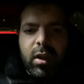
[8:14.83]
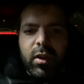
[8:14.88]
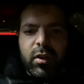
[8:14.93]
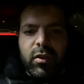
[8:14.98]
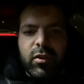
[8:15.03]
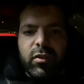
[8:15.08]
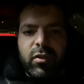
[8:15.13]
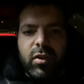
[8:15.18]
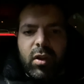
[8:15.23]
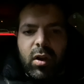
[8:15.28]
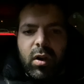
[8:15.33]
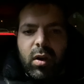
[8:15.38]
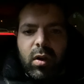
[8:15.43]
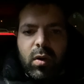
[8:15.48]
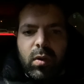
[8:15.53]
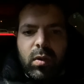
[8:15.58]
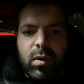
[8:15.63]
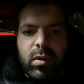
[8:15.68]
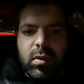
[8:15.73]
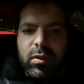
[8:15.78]

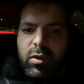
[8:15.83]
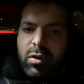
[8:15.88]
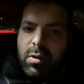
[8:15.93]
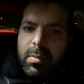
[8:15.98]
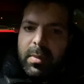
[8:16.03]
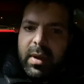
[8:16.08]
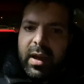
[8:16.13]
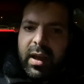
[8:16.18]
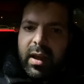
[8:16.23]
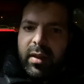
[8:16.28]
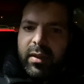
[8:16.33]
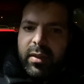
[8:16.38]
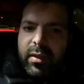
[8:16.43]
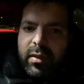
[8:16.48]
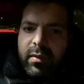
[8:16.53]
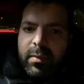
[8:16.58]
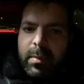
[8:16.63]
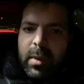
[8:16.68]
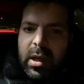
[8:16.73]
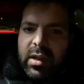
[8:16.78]
So do the math.
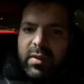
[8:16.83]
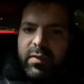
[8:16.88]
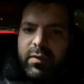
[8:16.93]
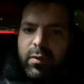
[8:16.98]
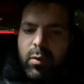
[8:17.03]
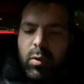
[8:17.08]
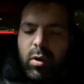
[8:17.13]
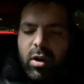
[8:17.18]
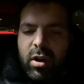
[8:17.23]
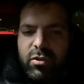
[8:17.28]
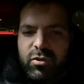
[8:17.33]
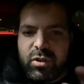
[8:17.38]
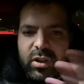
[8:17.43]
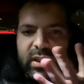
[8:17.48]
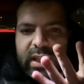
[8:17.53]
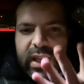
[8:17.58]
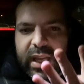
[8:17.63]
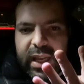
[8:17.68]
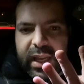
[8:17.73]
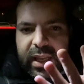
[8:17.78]
Mining 400 a
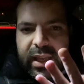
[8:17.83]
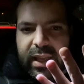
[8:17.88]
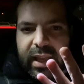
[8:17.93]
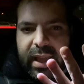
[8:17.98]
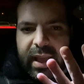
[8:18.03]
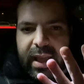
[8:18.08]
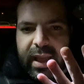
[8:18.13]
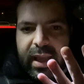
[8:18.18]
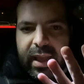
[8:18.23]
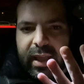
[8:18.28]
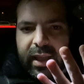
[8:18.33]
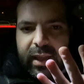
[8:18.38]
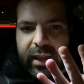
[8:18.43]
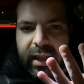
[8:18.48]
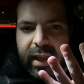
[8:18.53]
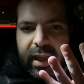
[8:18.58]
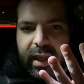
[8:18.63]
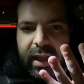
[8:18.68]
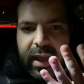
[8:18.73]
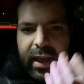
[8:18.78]
day
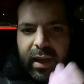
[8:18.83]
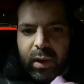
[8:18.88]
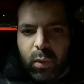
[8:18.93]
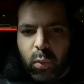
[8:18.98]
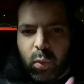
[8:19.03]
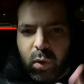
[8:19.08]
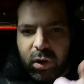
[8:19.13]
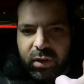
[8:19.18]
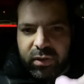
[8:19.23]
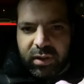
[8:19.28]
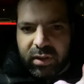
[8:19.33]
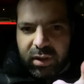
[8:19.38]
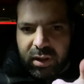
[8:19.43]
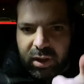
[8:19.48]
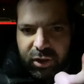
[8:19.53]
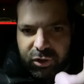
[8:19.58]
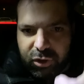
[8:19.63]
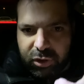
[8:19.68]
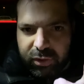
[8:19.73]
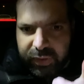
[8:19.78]
at
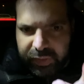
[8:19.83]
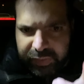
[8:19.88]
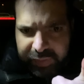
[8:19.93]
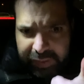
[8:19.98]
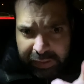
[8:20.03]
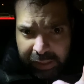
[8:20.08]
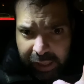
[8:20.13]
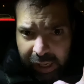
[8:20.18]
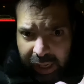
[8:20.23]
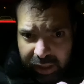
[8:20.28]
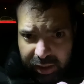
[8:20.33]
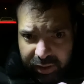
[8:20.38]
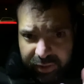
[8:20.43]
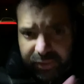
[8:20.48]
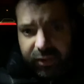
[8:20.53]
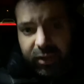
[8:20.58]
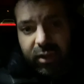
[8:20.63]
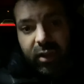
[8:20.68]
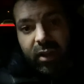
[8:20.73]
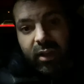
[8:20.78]
$150.